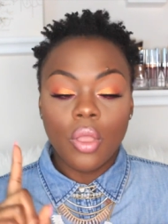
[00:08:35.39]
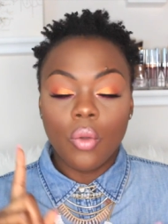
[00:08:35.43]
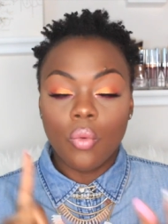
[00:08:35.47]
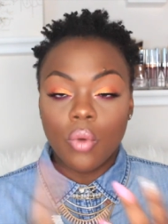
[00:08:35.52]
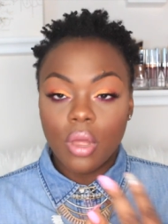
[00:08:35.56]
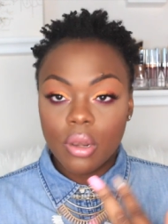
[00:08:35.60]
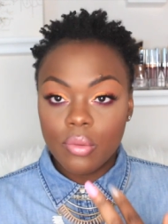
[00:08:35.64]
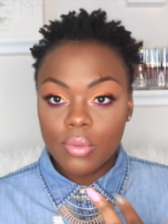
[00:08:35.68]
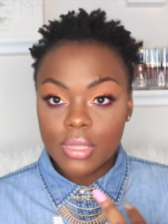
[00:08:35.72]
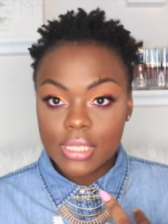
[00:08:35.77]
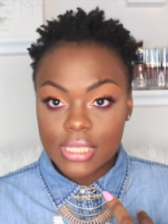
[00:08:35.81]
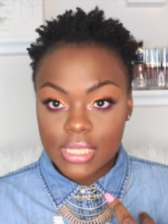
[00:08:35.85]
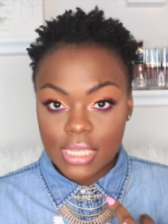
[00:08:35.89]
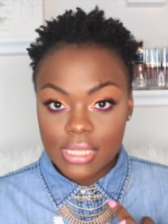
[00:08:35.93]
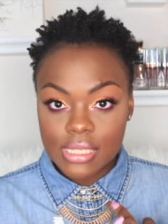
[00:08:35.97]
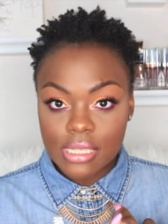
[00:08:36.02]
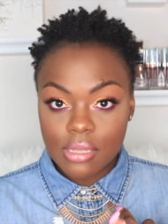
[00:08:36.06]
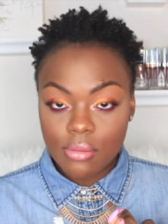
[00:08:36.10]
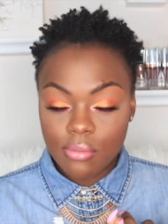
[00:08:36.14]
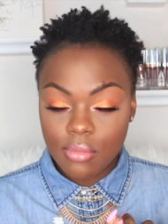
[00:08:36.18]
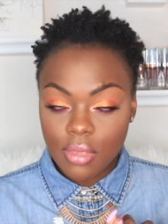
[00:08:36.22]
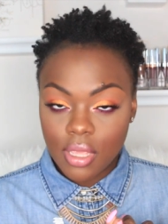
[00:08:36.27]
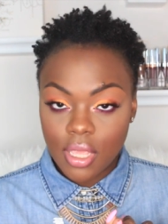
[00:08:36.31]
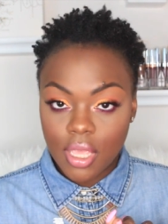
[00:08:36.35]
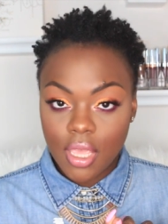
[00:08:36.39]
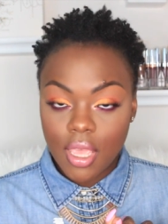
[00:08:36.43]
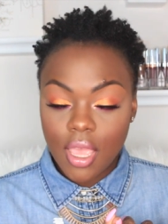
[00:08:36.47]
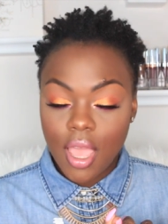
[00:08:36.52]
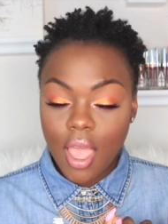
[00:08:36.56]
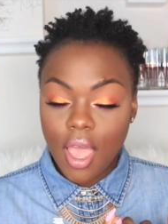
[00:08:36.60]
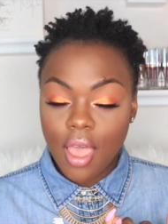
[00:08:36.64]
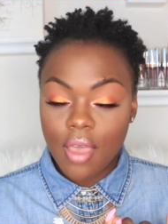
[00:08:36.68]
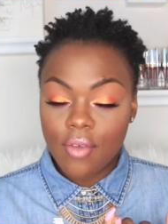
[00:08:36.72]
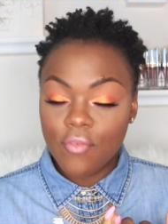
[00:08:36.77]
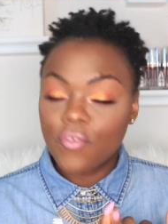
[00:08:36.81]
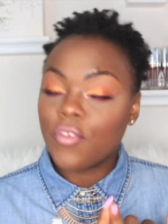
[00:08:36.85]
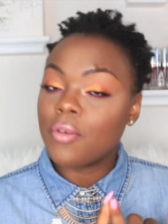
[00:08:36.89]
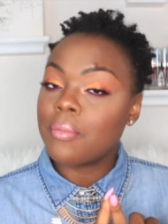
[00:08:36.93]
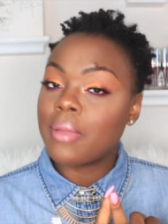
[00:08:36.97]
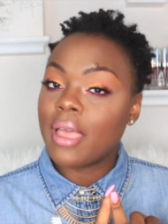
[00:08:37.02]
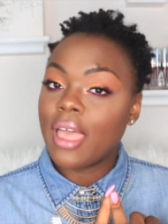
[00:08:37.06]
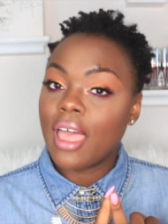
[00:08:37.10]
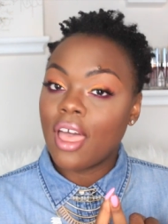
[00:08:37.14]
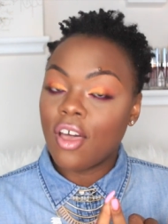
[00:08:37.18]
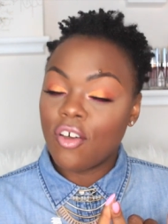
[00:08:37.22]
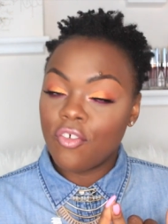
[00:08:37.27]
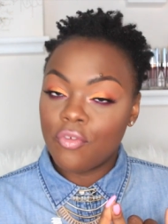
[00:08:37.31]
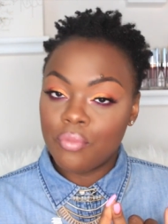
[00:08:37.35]
One was sent to me from
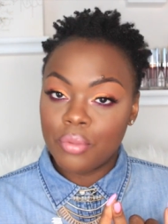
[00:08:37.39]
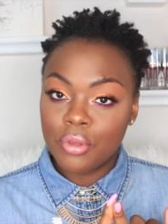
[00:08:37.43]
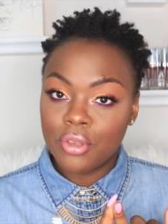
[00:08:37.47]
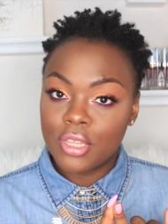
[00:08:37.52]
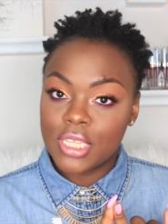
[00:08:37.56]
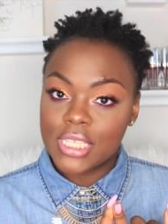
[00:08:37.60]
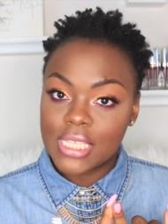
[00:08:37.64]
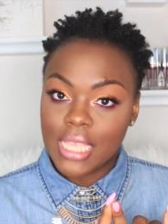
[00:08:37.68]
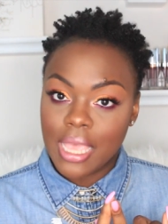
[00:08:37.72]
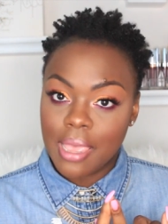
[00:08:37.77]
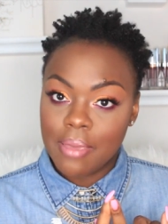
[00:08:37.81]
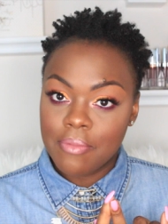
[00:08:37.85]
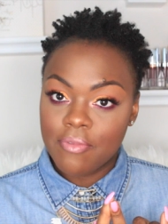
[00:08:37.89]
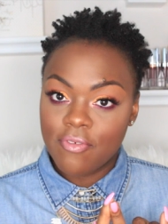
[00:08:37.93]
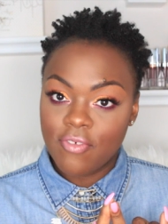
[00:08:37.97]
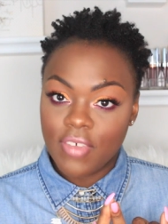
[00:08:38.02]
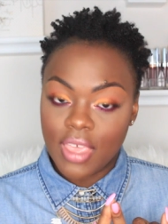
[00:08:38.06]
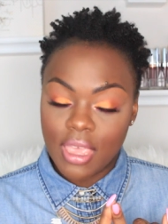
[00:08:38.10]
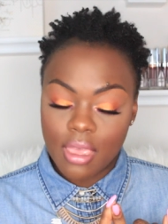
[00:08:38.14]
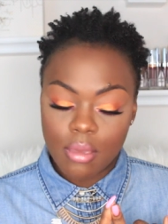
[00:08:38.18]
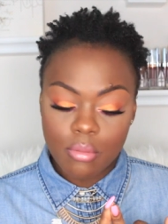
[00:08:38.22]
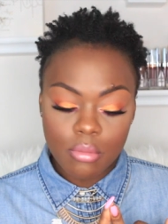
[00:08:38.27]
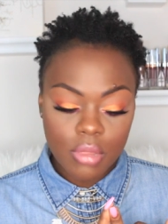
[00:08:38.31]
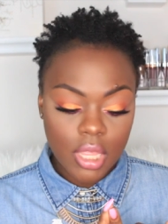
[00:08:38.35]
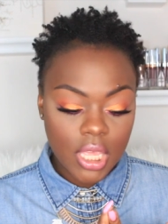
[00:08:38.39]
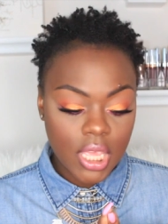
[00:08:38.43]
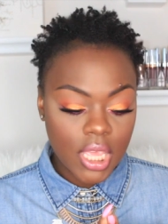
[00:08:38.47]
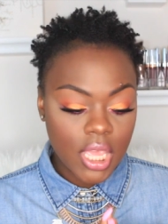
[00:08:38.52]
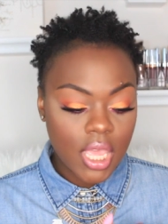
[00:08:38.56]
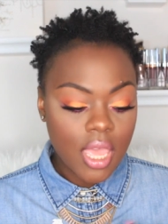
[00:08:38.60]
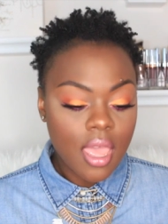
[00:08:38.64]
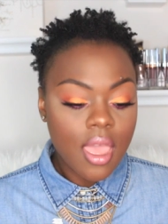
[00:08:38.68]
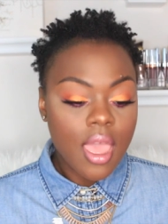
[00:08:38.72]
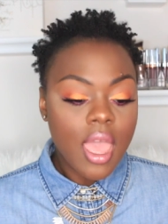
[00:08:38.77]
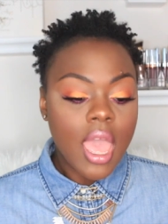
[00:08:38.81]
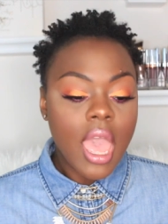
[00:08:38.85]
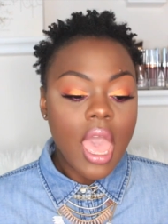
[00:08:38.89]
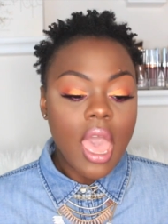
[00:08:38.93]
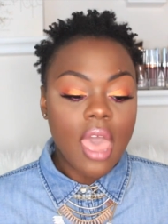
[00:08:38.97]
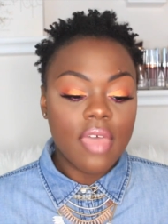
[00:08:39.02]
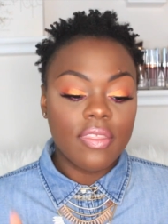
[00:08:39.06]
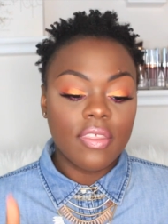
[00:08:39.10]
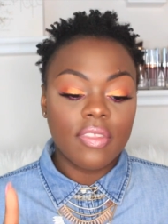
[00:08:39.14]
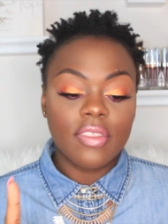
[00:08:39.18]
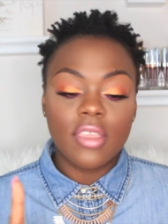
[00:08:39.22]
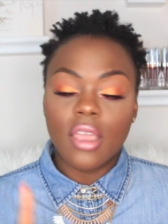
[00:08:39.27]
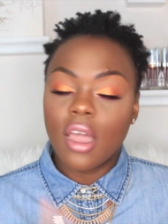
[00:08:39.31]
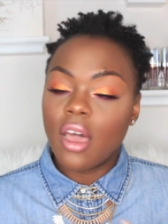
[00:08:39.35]
my Elf Beautyscape family.
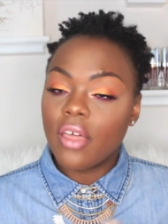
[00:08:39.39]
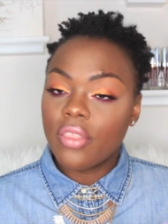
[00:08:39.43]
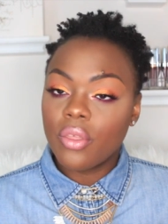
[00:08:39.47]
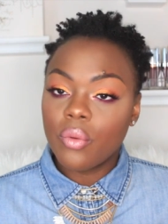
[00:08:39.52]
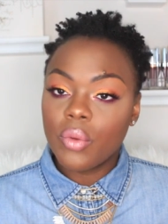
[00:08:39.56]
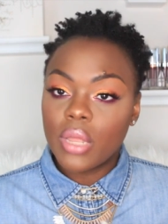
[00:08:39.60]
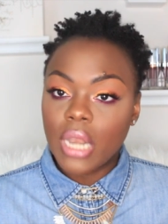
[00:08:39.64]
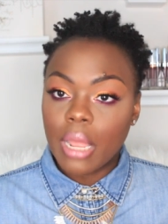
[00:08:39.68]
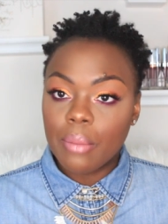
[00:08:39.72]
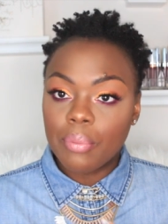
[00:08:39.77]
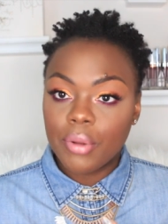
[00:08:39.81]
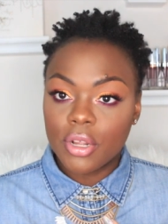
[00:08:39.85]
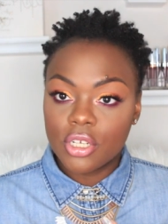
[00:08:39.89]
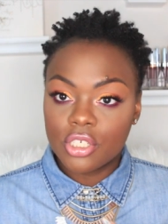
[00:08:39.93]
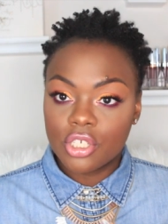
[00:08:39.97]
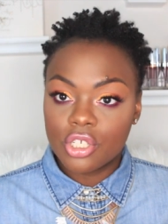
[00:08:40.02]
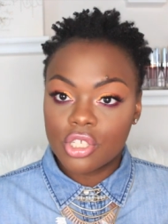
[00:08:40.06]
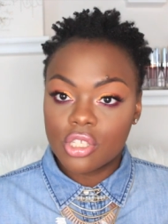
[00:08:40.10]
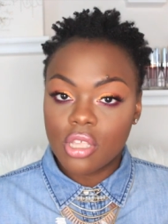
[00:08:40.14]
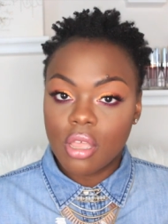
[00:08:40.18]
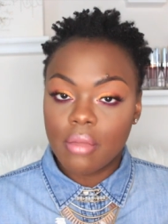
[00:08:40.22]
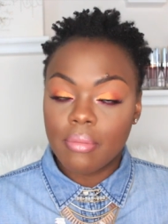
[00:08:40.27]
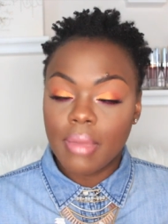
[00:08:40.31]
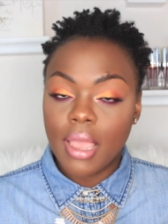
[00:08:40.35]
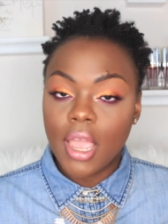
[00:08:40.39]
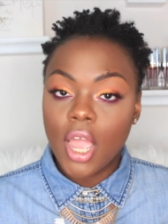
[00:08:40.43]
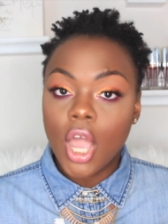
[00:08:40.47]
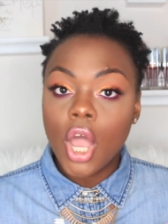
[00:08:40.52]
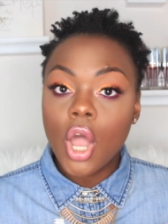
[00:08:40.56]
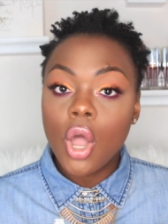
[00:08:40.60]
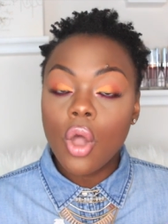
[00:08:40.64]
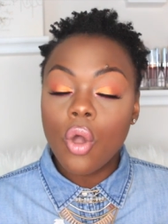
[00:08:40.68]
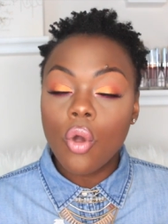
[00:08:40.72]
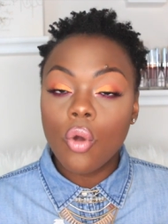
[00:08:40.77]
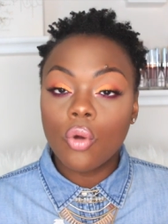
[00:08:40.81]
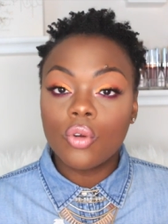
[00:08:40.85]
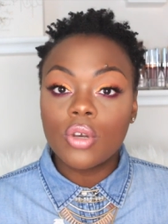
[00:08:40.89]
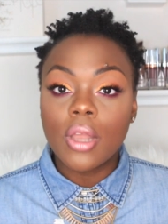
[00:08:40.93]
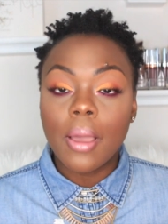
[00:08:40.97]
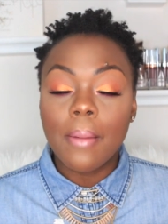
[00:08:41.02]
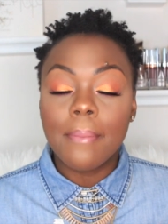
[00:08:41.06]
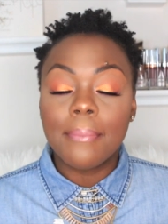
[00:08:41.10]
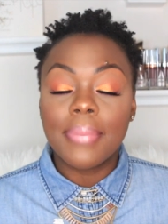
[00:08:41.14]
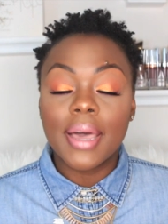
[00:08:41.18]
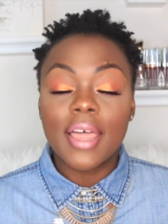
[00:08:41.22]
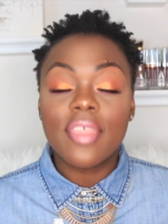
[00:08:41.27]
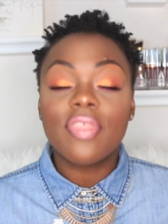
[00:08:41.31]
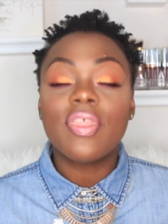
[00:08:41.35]
And then the other one I purchased on my own,
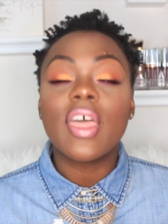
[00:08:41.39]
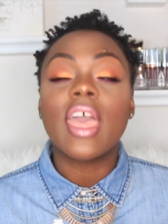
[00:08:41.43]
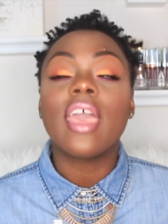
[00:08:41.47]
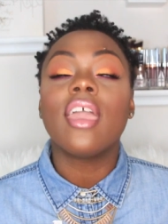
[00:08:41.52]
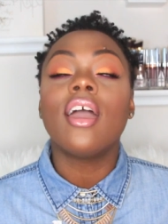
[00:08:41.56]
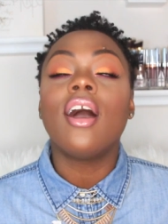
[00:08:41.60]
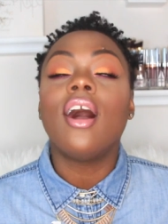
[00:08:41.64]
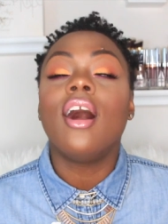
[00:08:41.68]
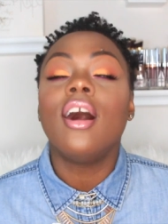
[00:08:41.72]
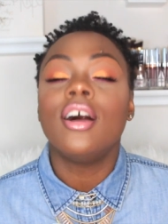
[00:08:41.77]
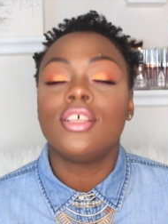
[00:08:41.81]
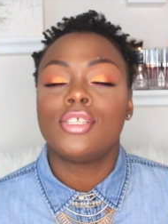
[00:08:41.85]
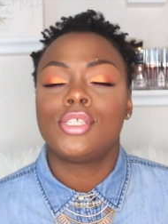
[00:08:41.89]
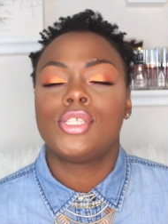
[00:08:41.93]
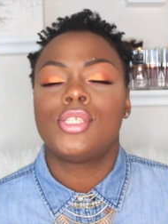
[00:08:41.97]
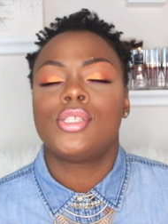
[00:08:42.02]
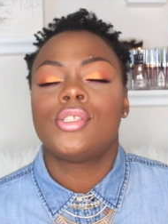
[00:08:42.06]
but they are...